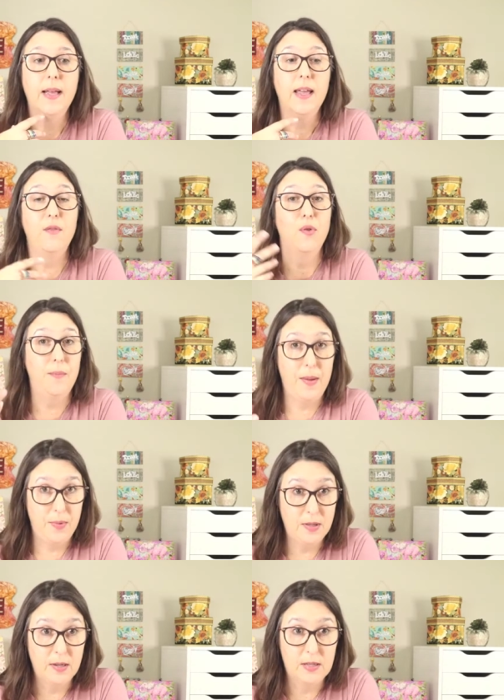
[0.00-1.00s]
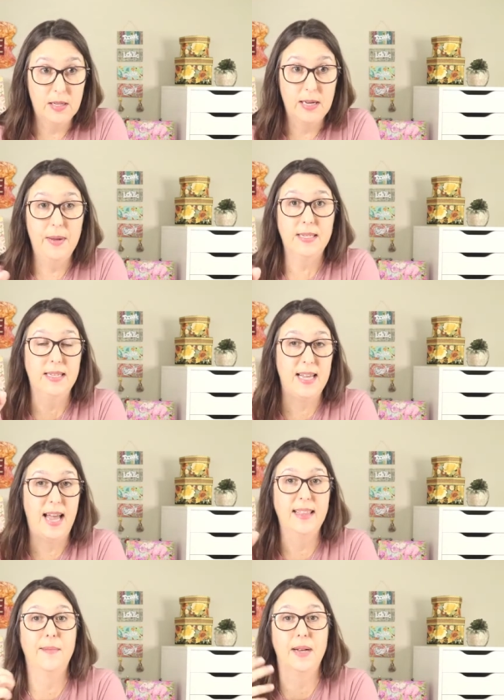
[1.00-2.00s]
If you remember the club, as I
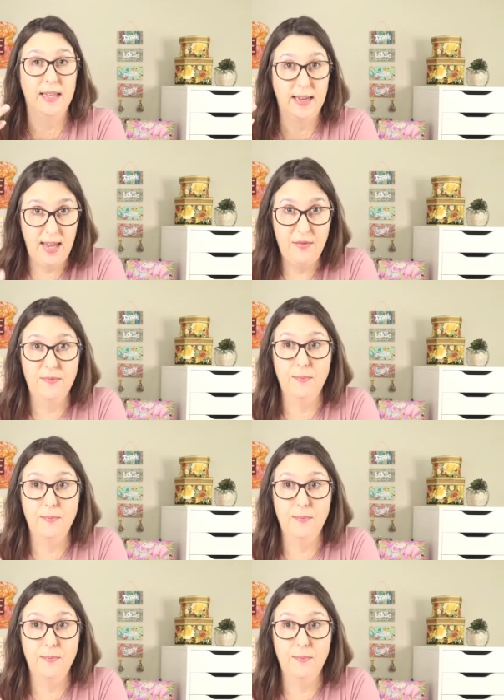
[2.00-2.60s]
said, I'm gonna give